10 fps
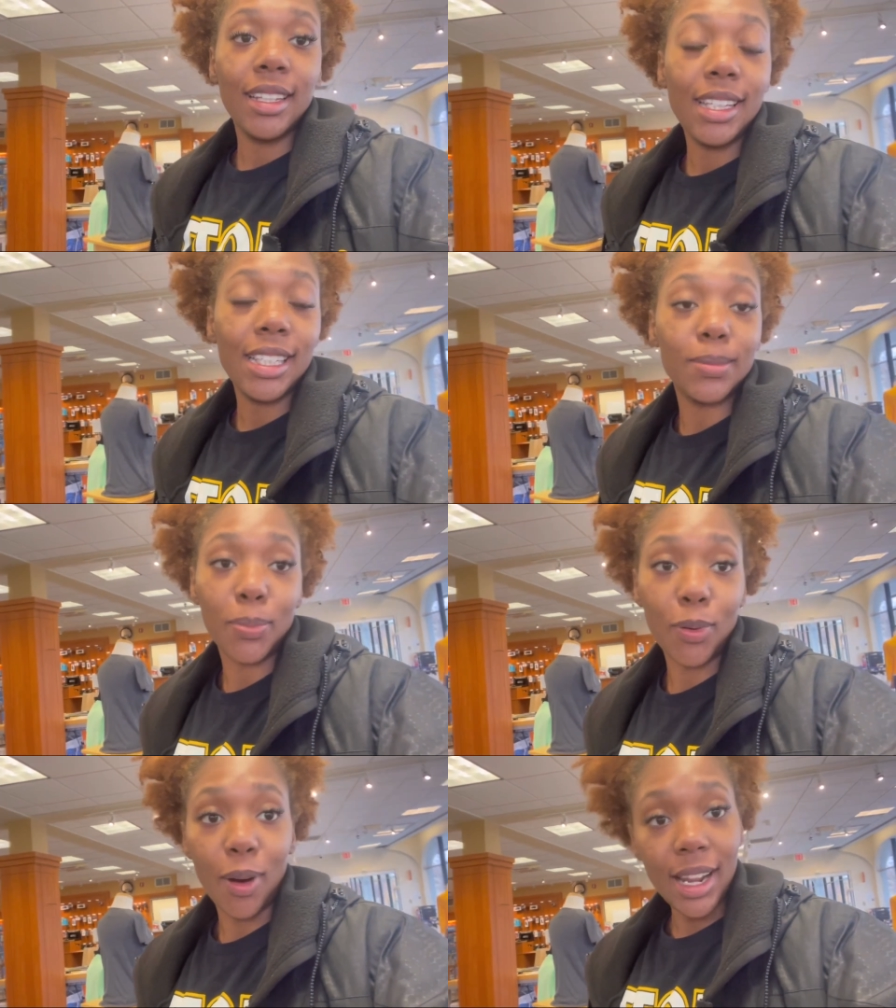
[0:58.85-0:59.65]
these
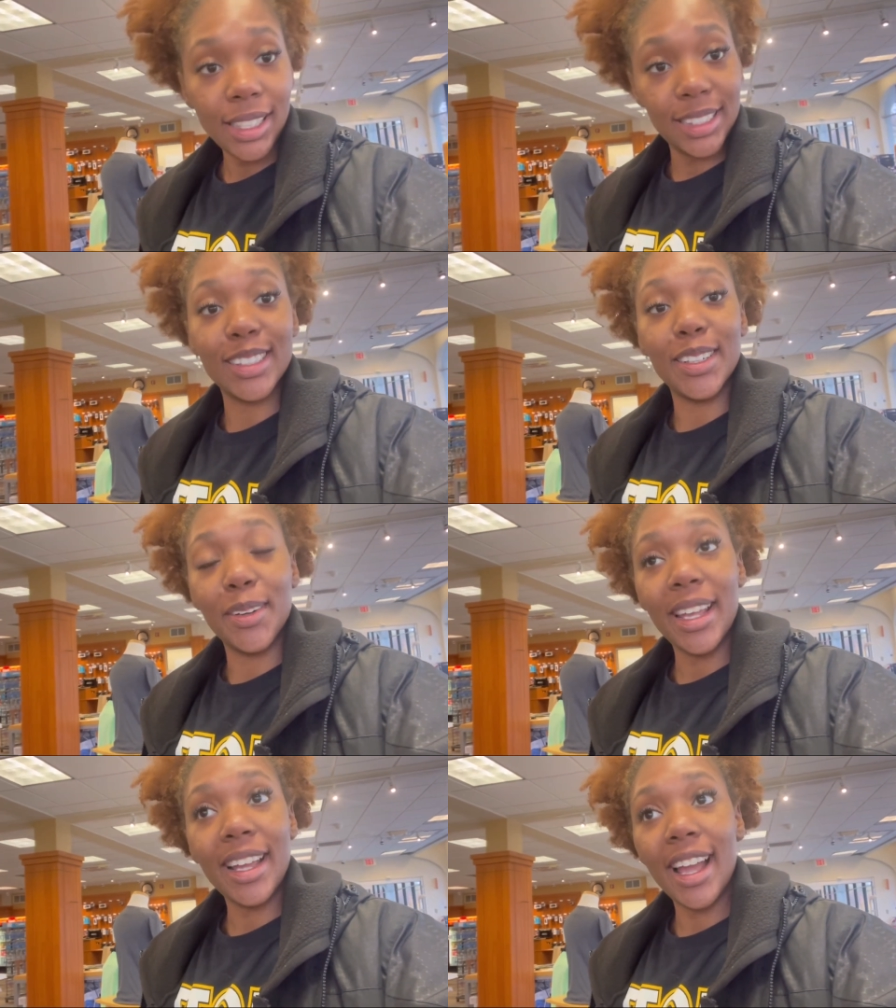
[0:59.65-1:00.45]
prices though,
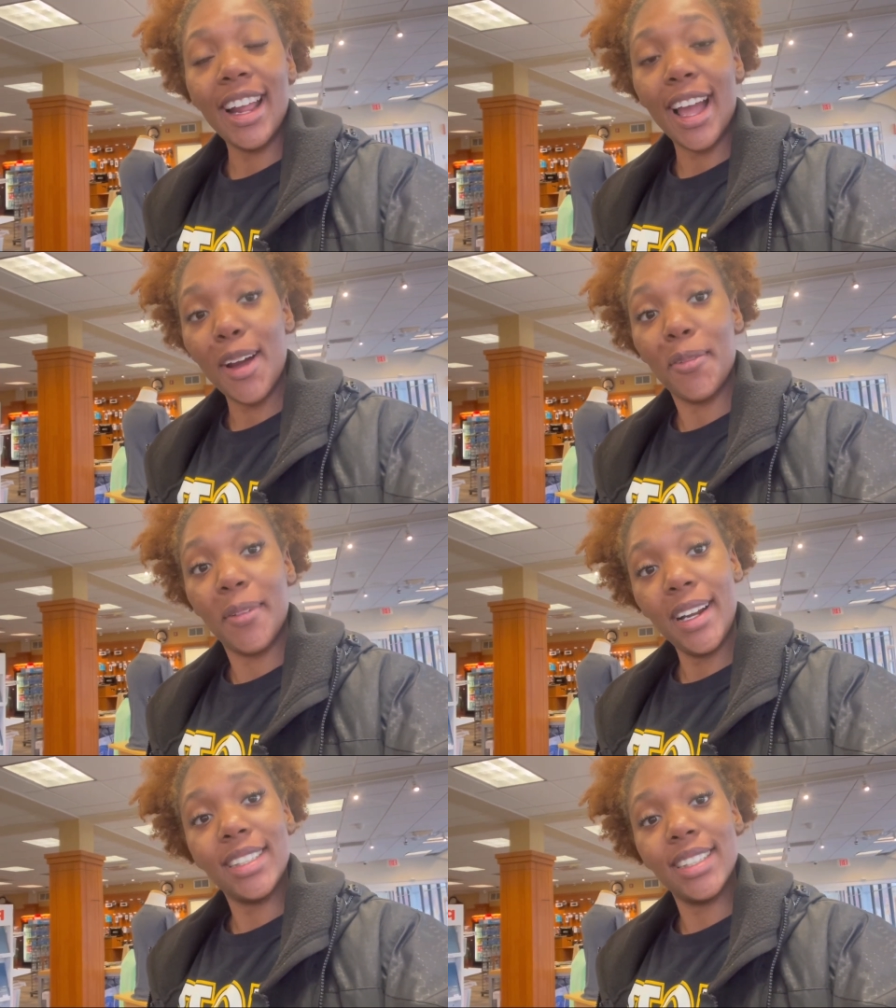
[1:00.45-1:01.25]
they kind of
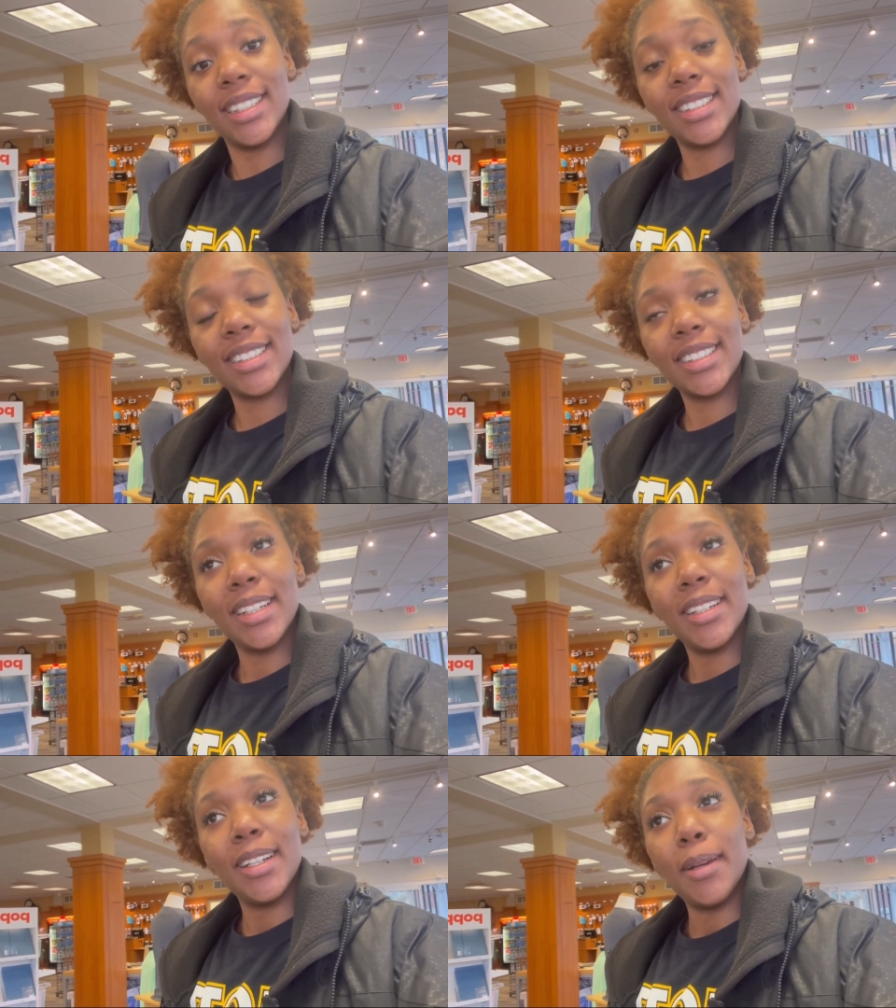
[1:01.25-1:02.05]
outrageous.
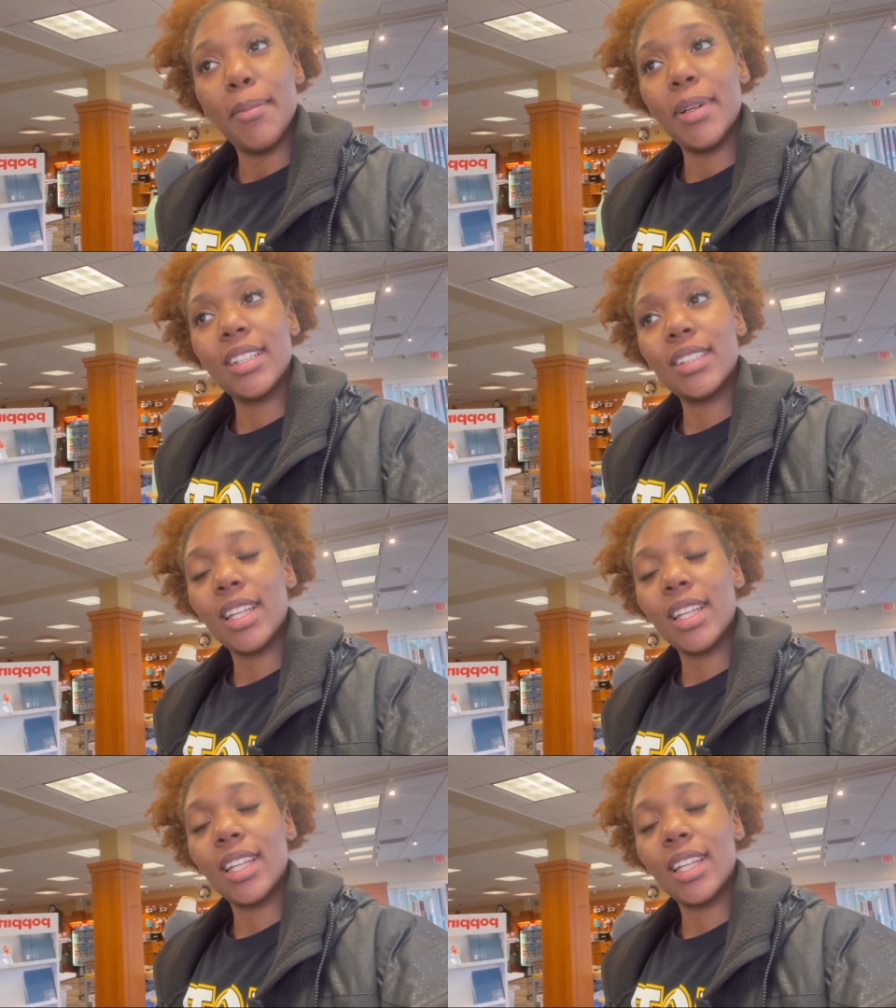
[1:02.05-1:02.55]
But it's